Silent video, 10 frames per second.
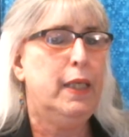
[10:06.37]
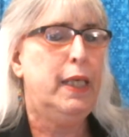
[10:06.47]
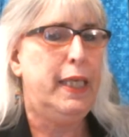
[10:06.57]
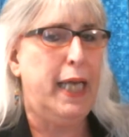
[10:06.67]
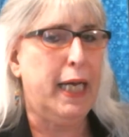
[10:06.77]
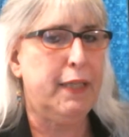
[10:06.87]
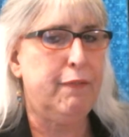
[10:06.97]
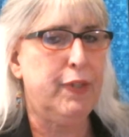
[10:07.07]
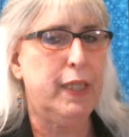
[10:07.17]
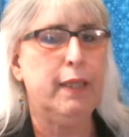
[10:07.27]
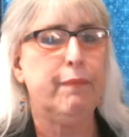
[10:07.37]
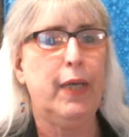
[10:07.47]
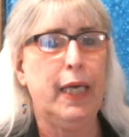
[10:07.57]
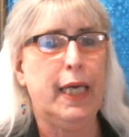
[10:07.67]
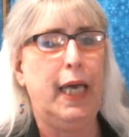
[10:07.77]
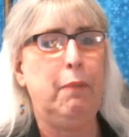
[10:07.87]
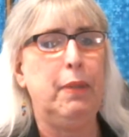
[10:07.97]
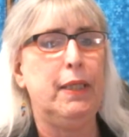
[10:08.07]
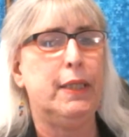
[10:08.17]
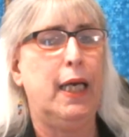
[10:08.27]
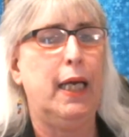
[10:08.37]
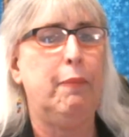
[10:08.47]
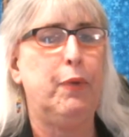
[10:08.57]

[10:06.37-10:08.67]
Negatively, it can be a time